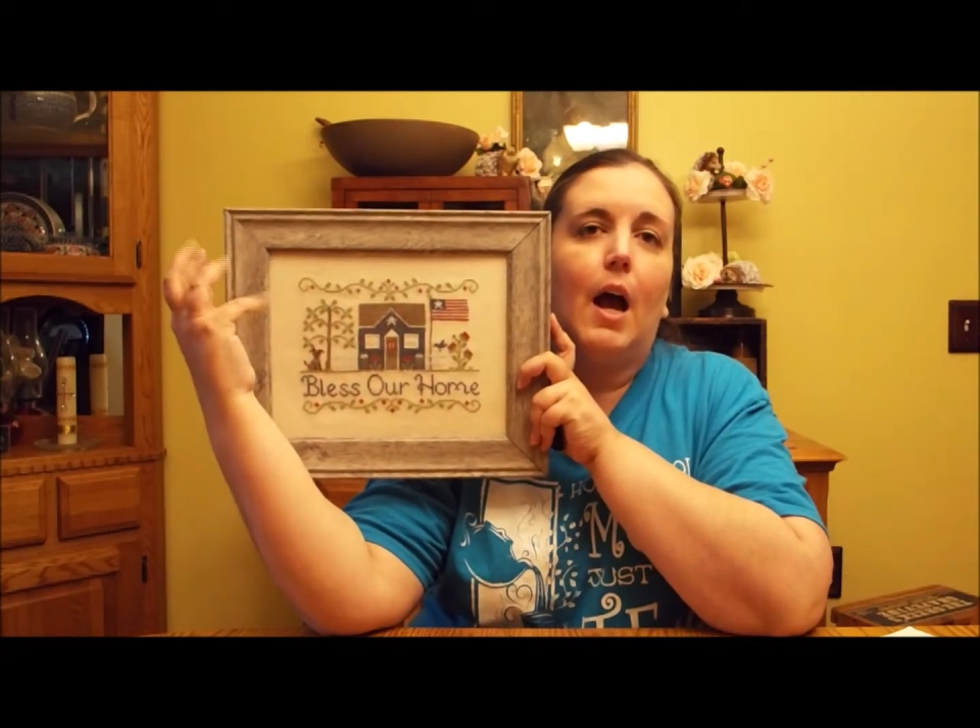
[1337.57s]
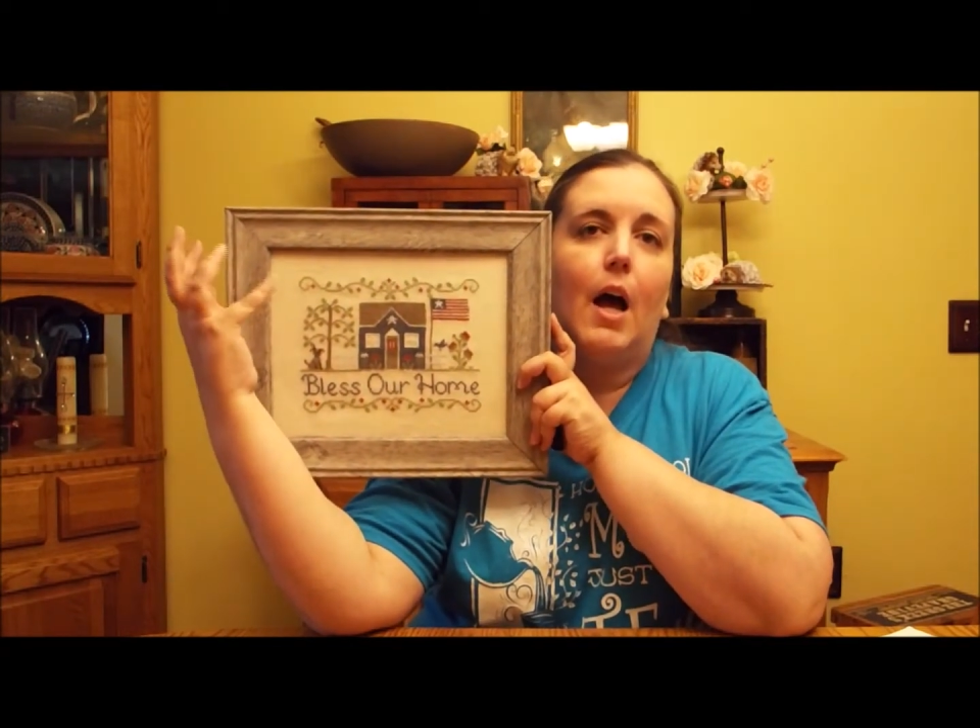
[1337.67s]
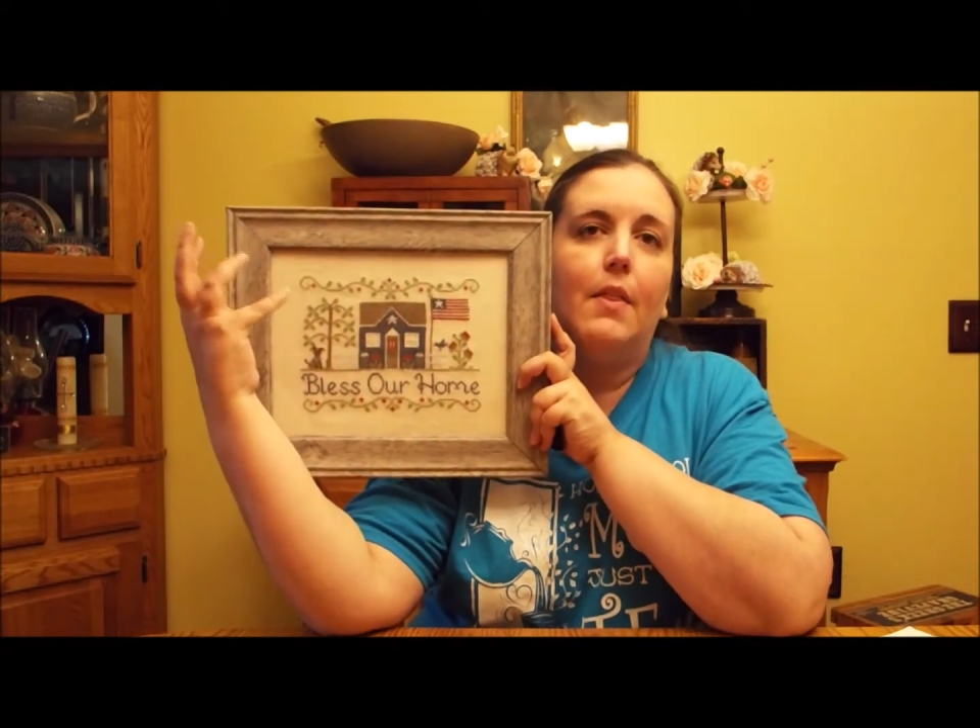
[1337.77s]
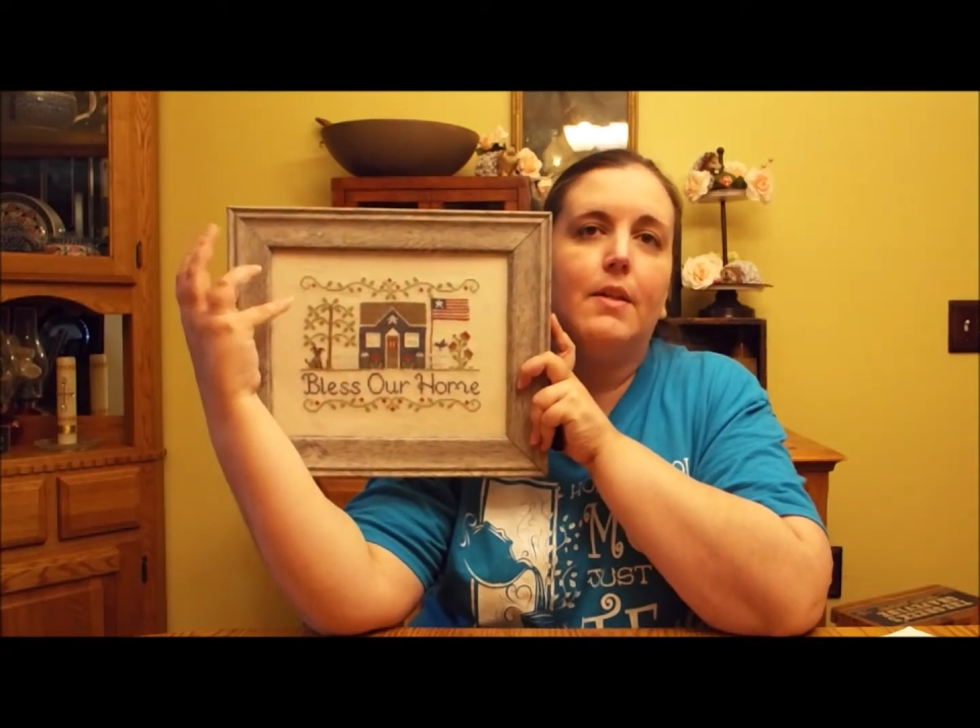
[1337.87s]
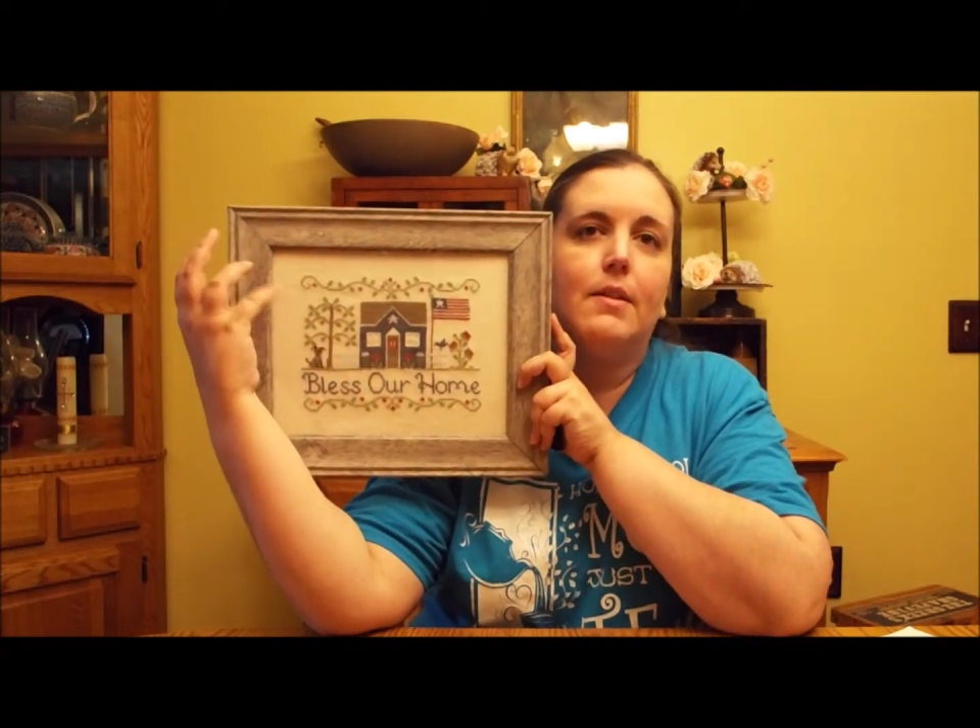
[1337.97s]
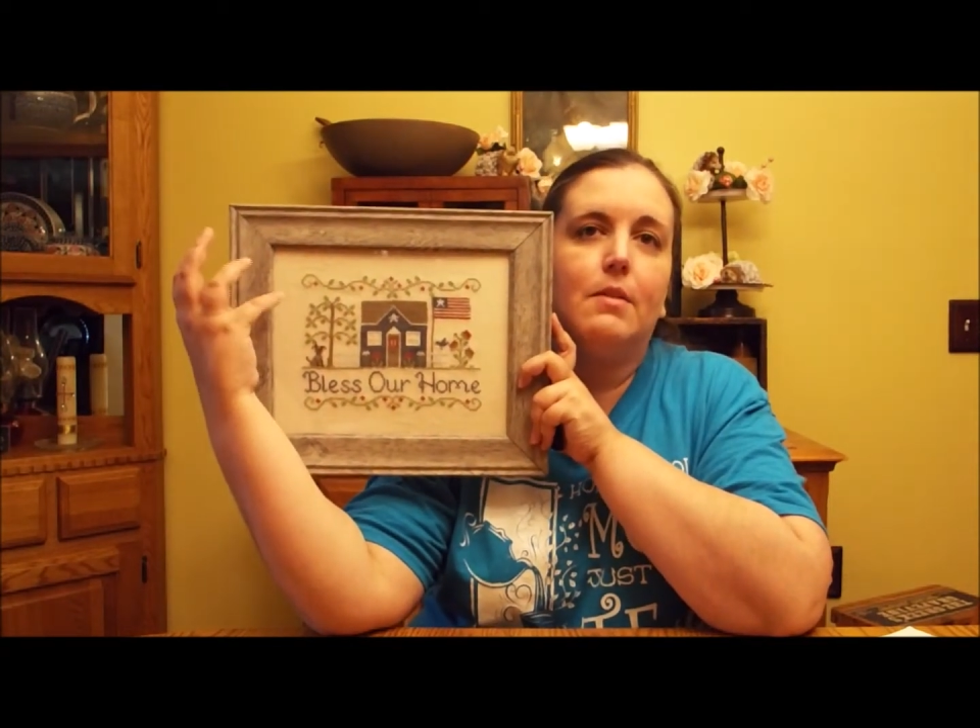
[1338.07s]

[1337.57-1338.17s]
This is